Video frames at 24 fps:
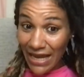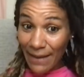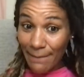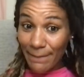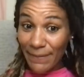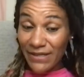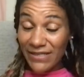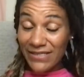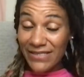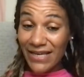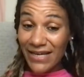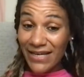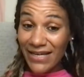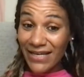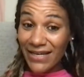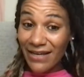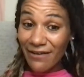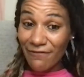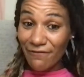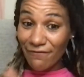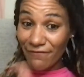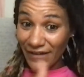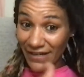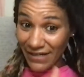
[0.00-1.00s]
because that can
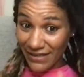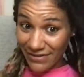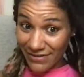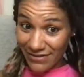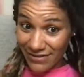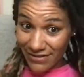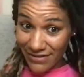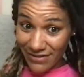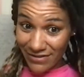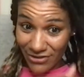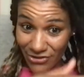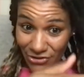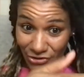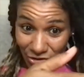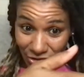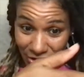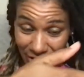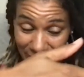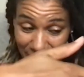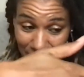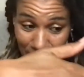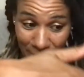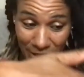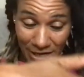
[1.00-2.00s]
affect the gun
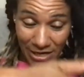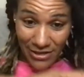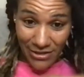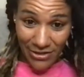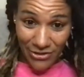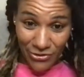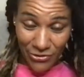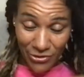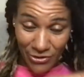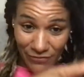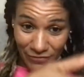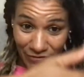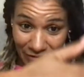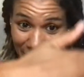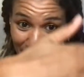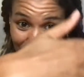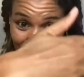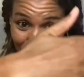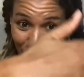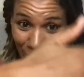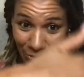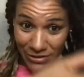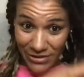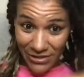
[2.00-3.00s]
as well, you know, if it's
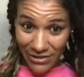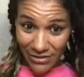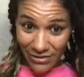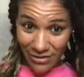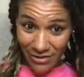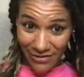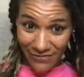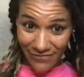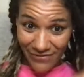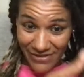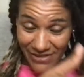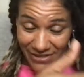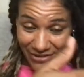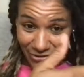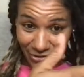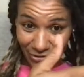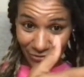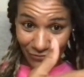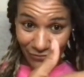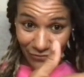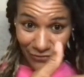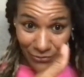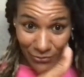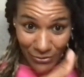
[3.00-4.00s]
floating or if it's not
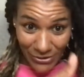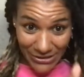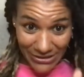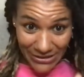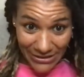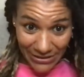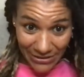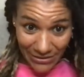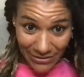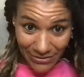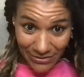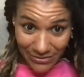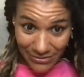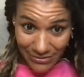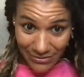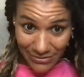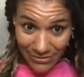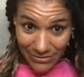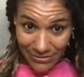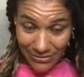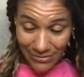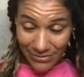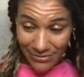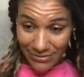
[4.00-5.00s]
floating.
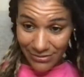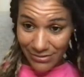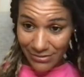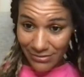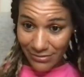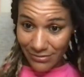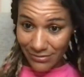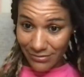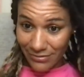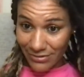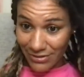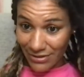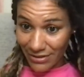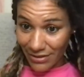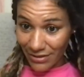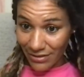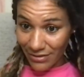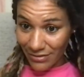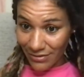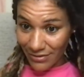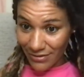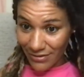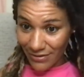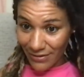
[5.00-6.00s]
So
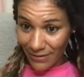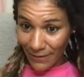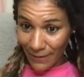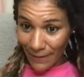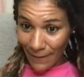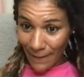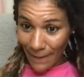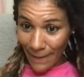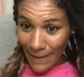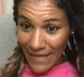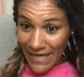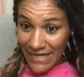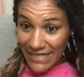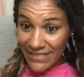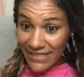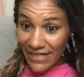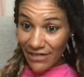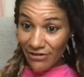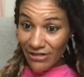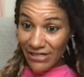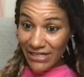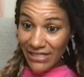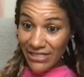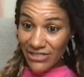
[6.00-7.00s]
yeah.
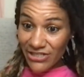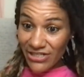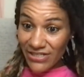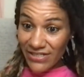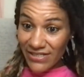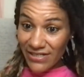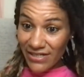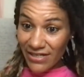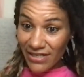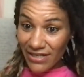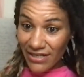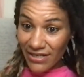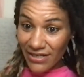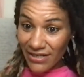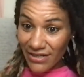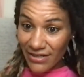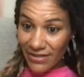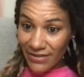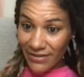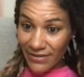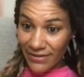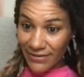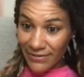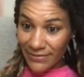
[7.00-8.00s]
Terry Lynn
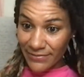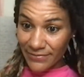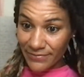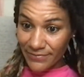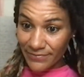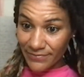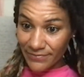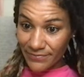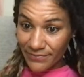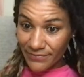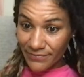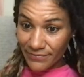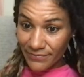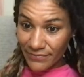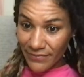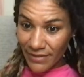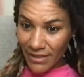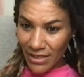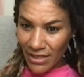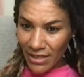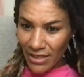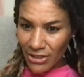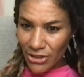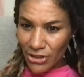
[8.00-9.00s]
Jessica,
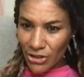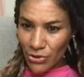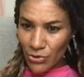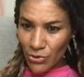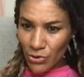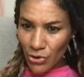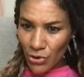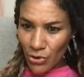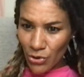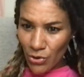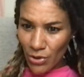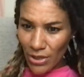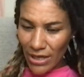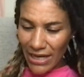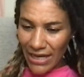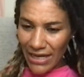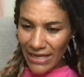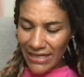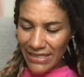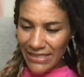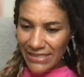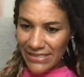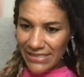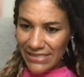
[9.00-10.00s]
you know
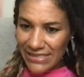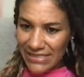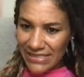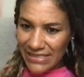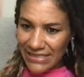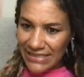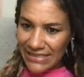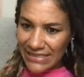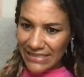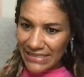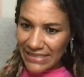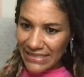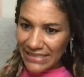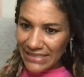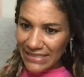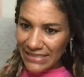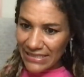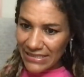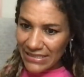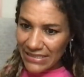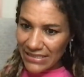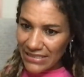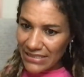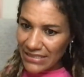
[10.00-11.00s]
Alex
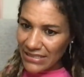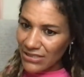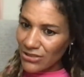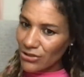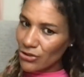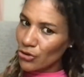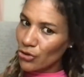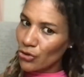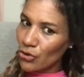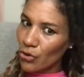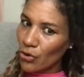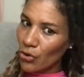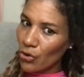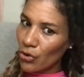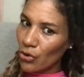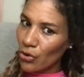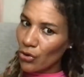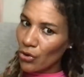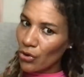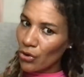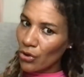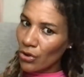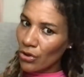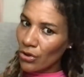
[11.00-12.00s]
Keat?
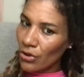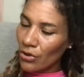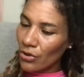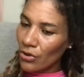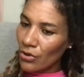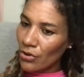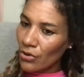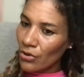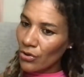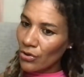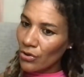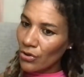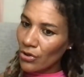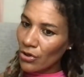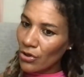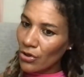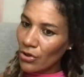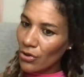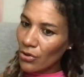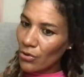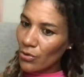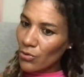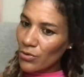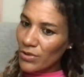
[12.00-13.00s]
No.
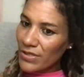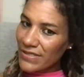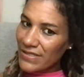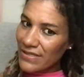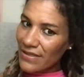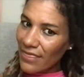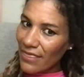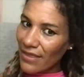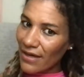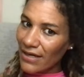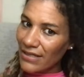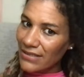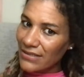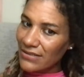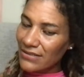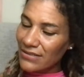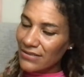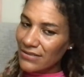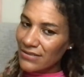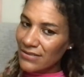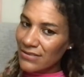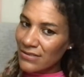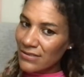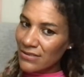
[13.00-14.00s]
Who is that?
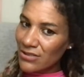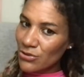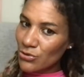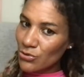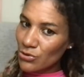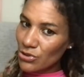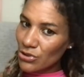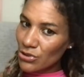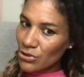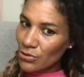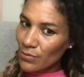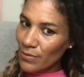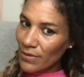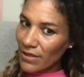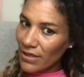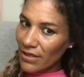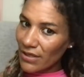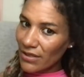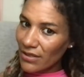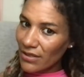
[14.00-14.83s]
Is a YouTuber?